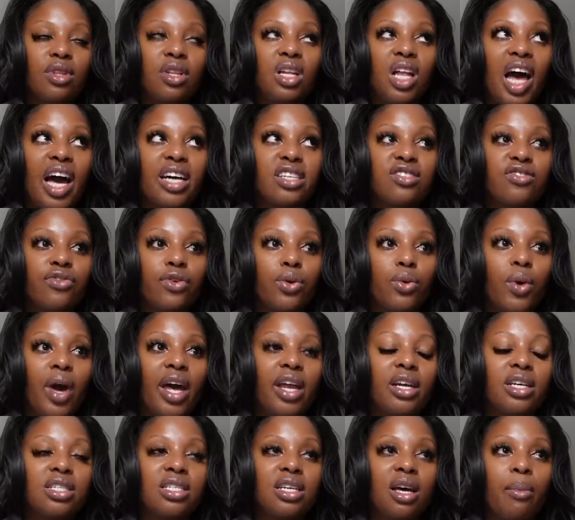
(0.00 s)
last few
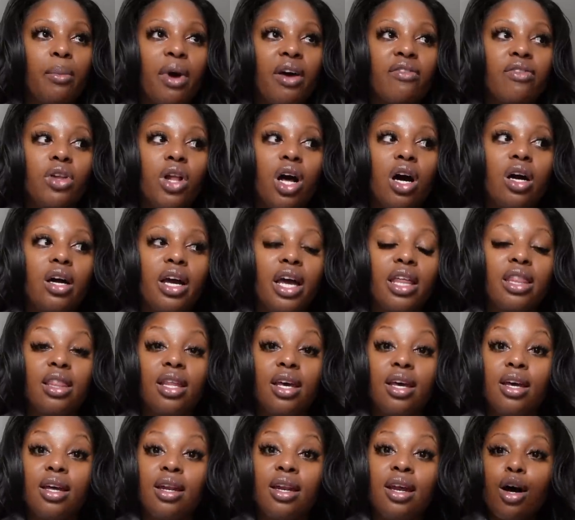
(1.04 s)
edits on my vlog, and
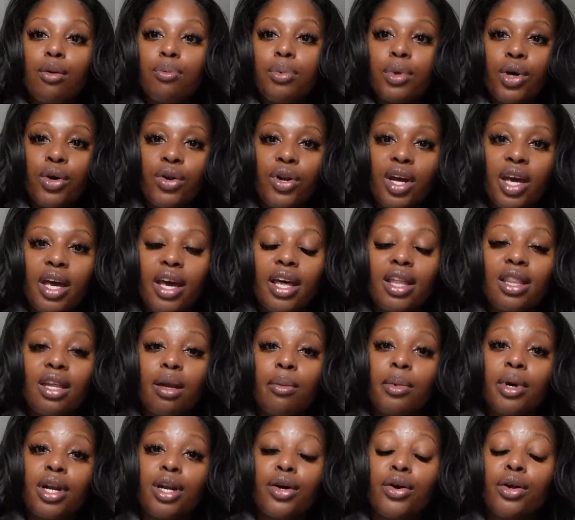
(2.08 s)
then upload it, and then
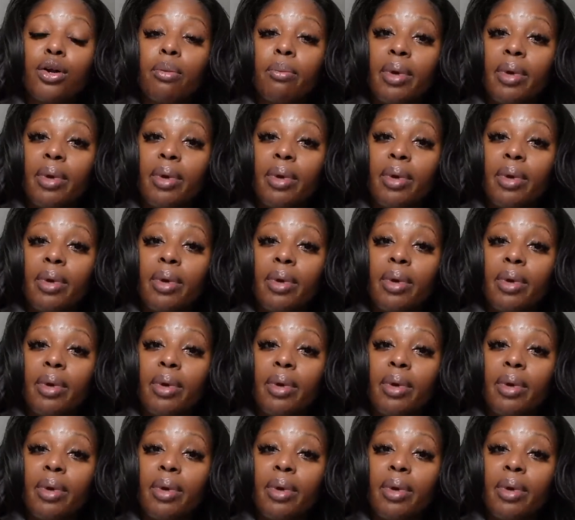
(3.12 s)
I'm gonna go to